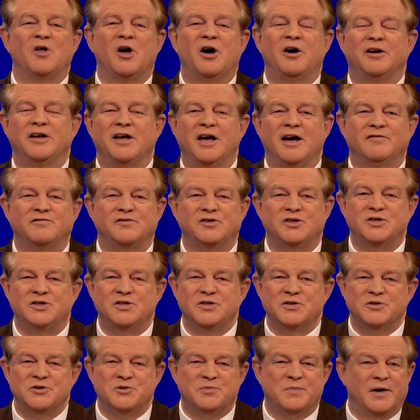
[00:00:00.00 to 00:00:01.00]
All you have to
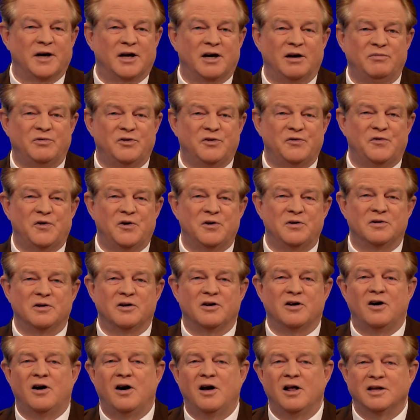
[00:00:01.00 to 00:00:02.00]
do is pick up the phone and
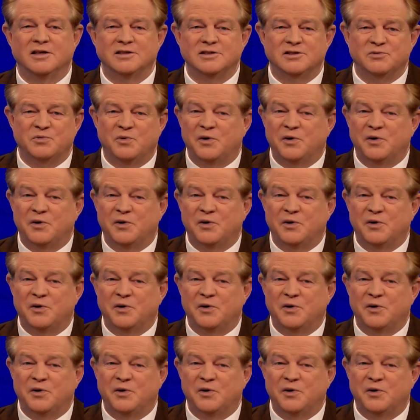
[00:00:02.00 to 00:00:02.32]
call us